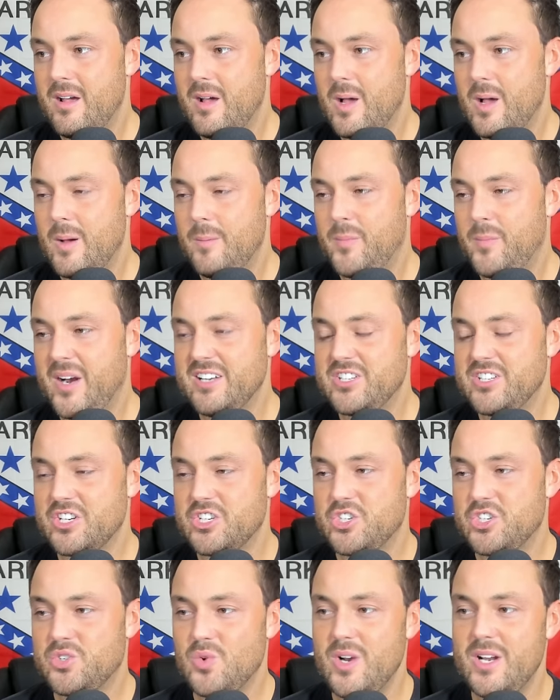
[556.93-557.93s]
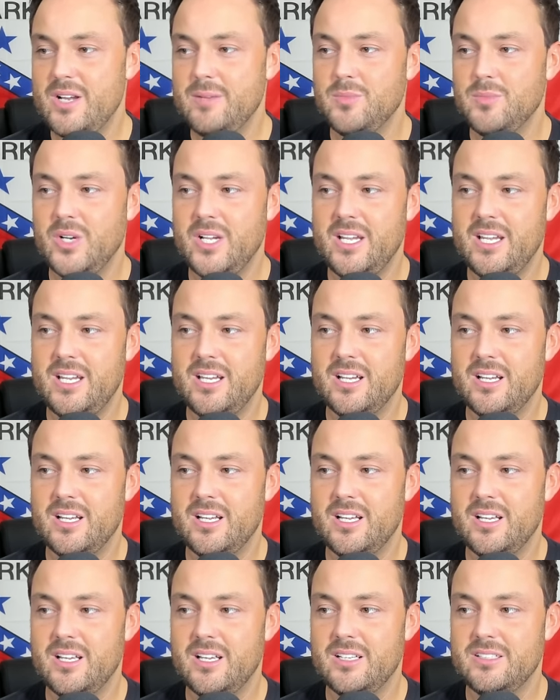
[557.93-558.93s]
But it's extremely
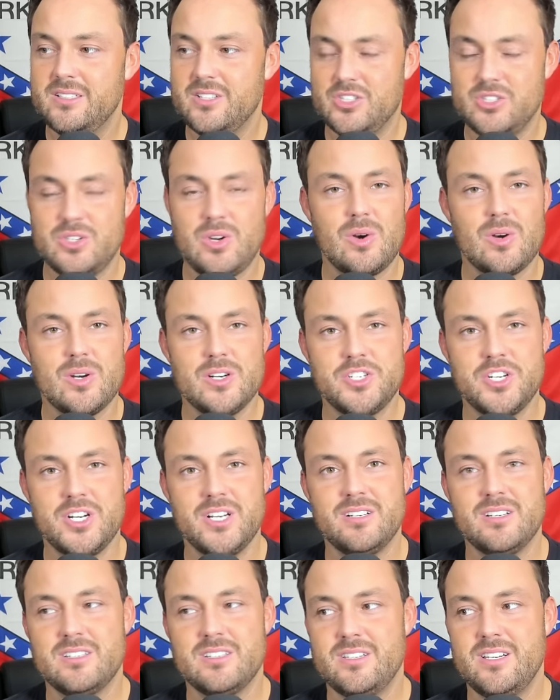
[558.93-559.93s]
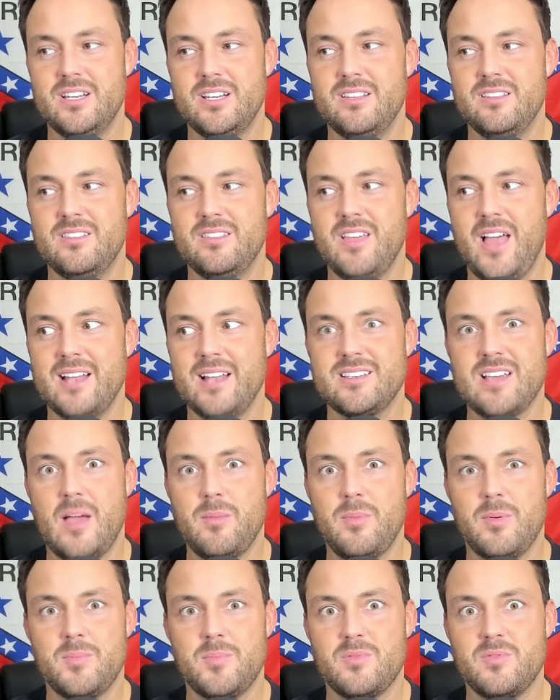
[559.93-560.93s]
discouraging to see that
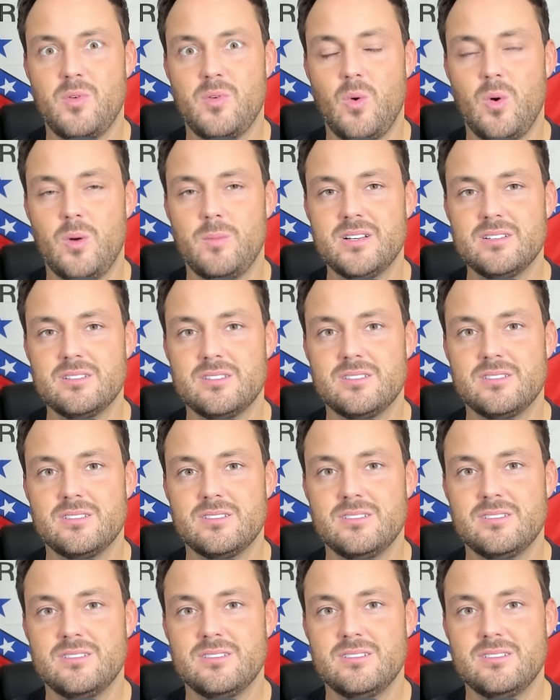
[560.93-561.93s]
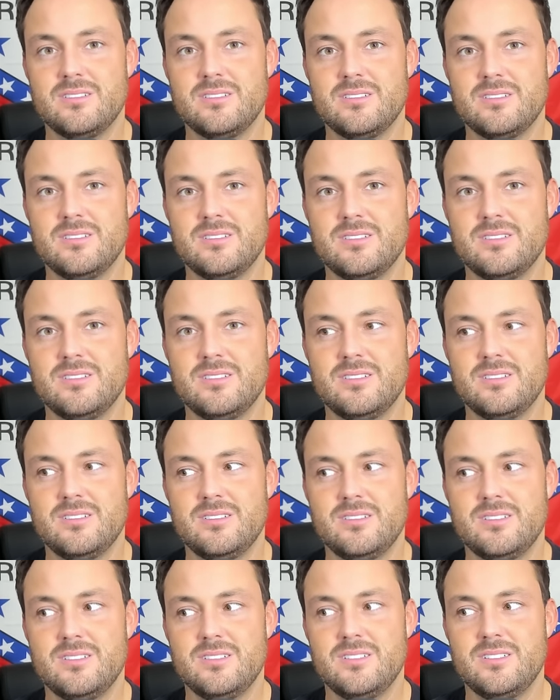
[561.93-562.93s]
type of performance.
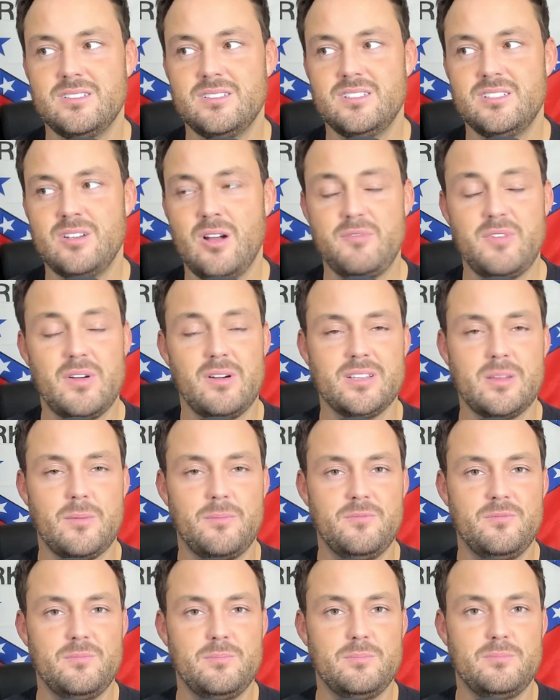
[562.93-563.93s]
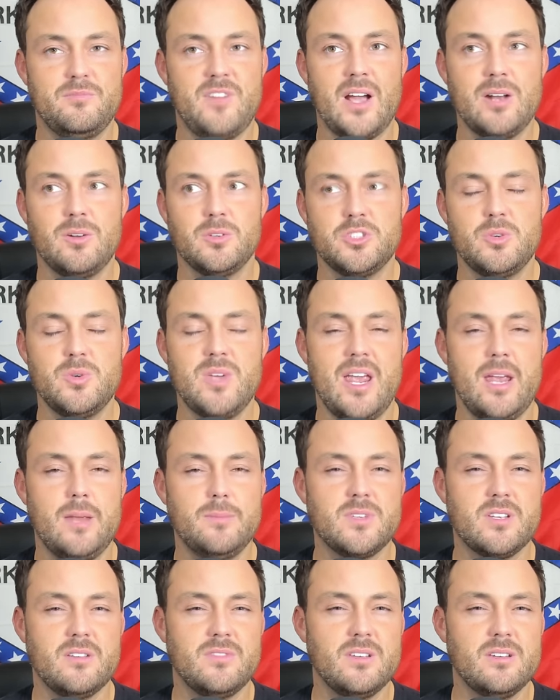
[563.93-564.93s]
You know, I felt like the final two
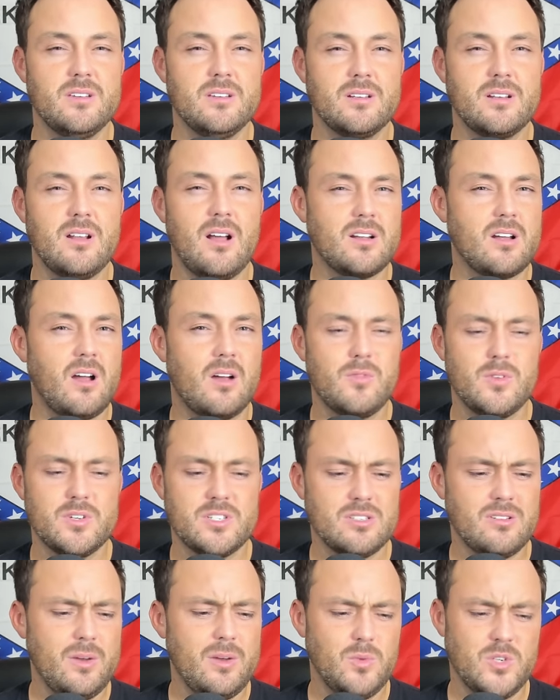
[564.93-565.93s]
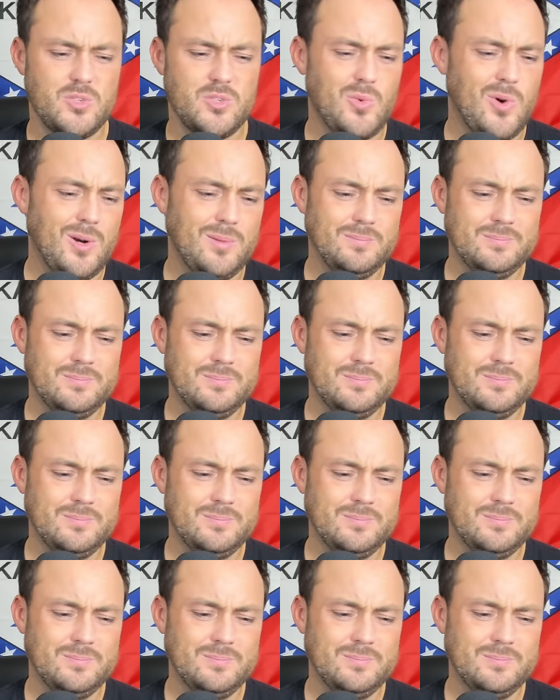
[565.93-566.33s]
games of the non-conference slate, which weren't